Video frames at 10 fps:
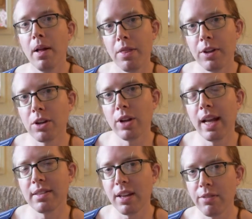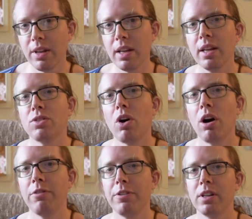The creativity is
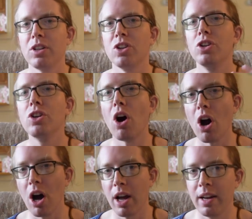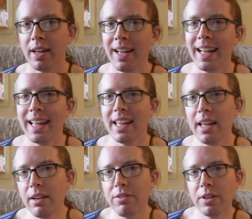often gone
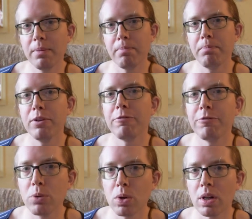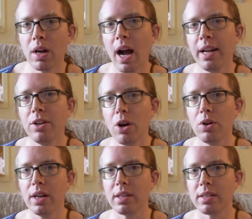even before I
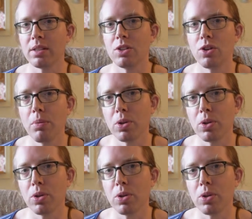notice trouble